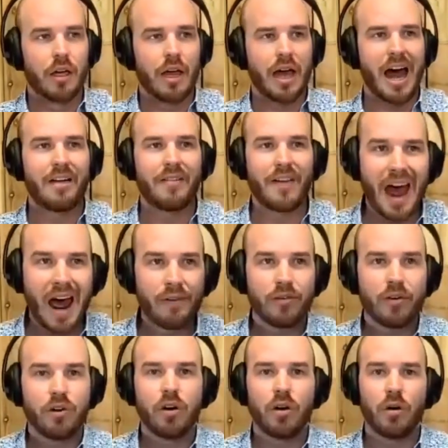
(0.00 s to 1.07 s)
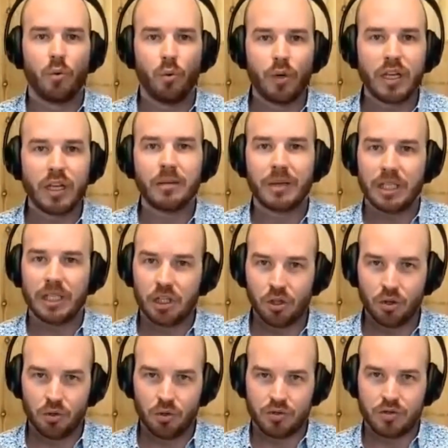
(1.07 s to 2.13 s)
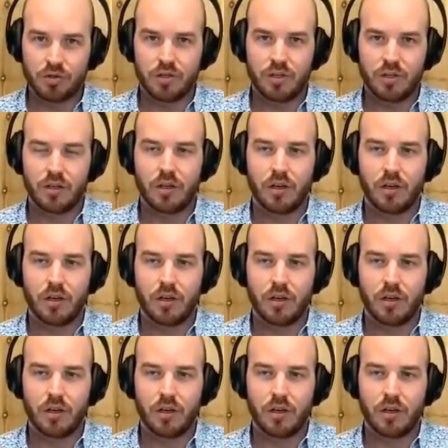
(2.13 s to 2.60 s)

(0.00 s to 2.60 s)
have ever really been used,